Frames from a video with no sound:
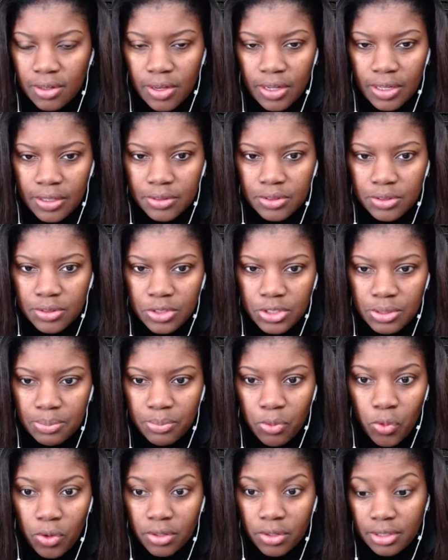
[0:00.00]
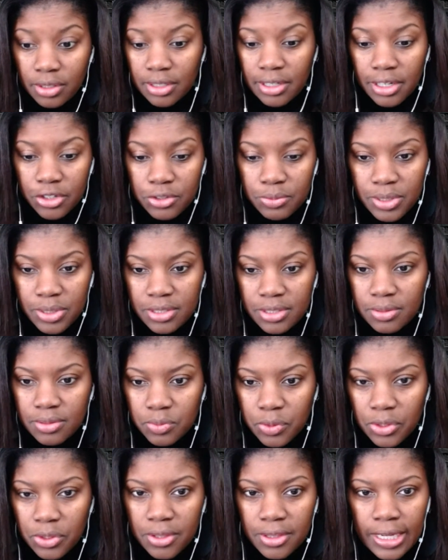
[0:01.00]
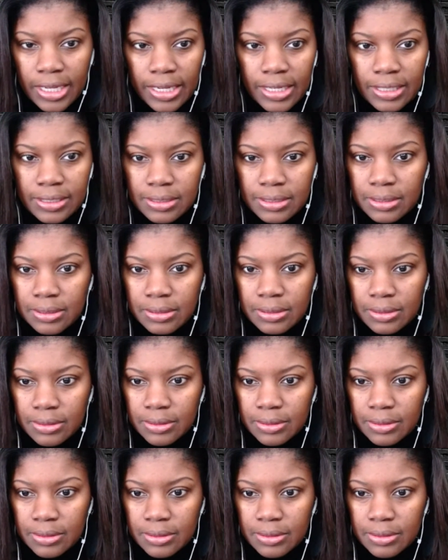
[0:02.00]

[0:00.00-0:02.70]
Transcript: on some more engagements with that.